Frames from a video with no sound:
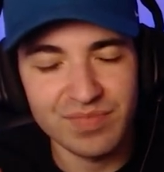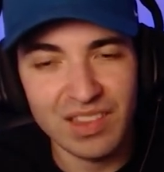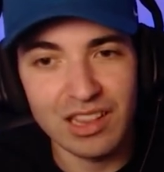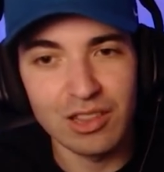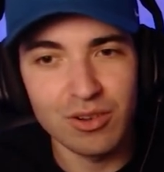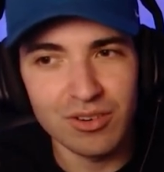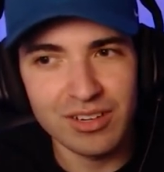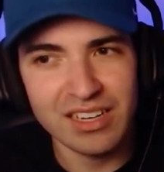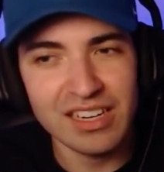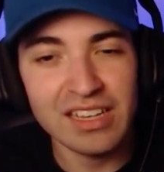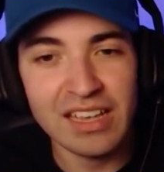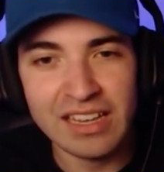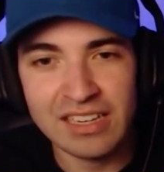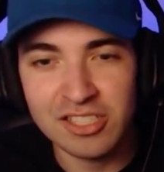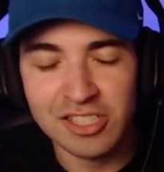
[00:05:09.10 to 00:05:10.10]

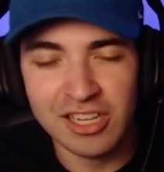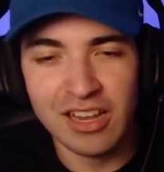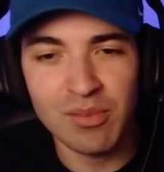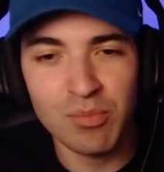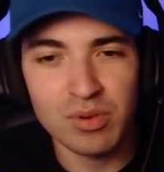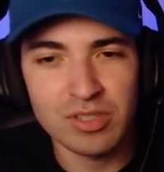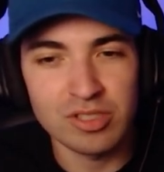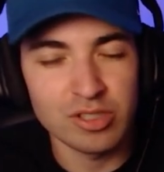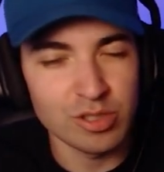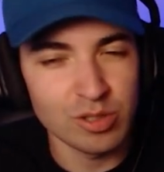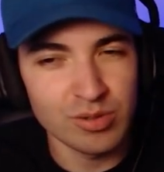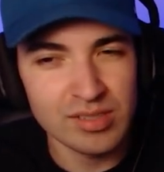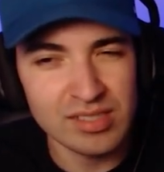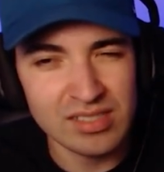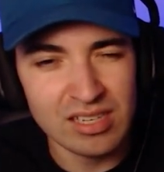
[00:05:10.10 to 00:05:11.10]
Lori and Shane were
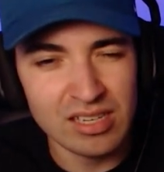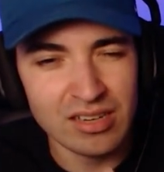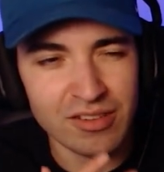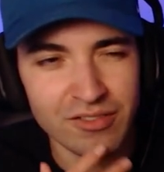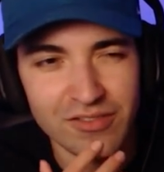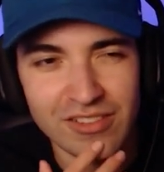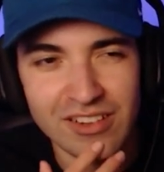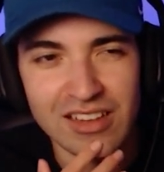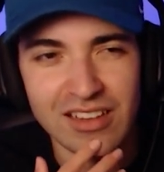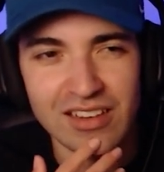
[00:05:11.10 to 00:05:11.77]
doing stuff?